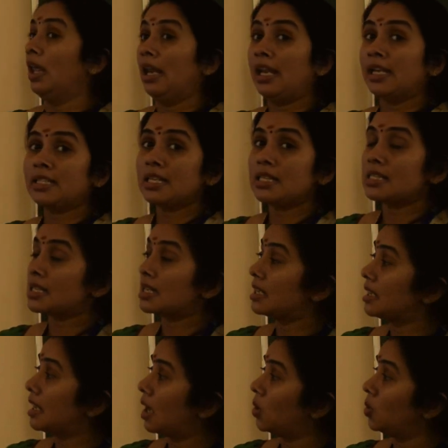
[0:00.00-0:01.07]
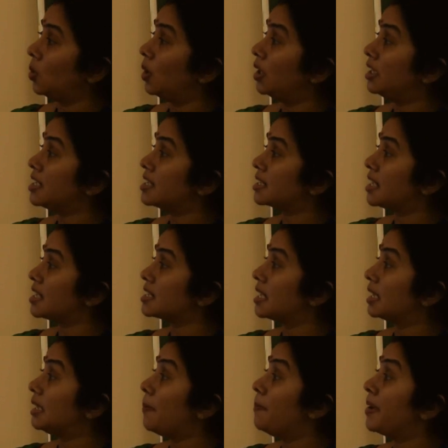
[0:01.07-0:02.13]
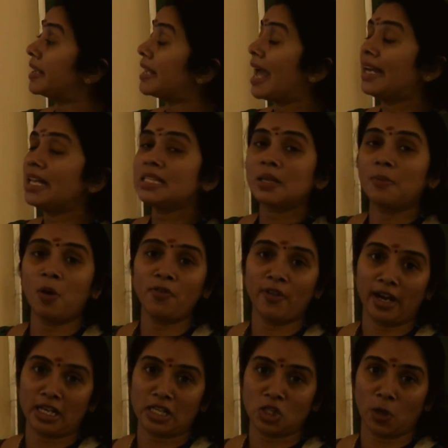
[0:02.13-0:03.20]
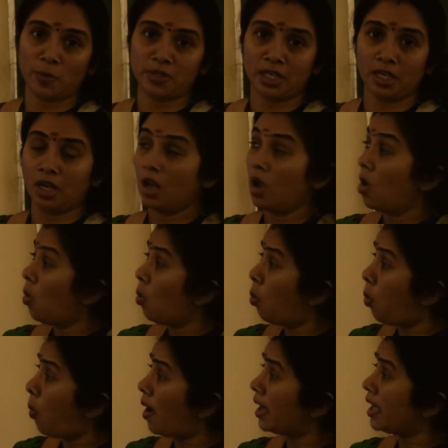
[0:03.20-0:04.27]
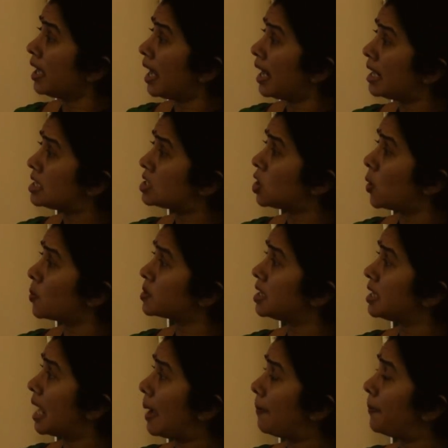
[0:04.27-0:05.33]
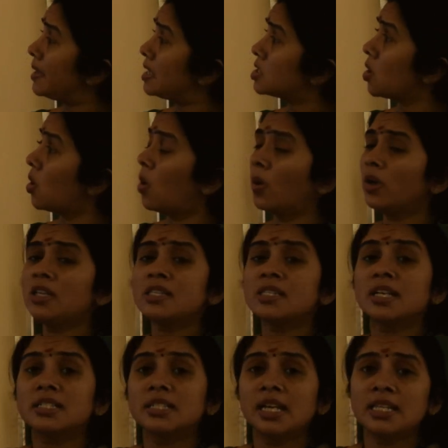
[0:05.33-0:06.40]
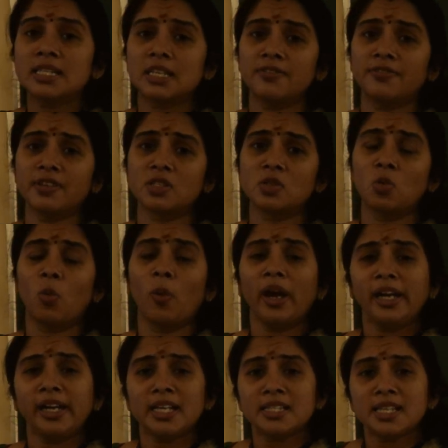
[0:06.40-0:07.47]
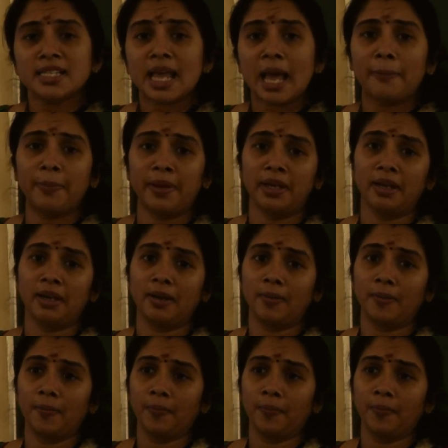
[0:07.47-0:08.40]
let us now discuss the mechanism of adsorption. Why adsorption happens on a certain surface? Why does this happen?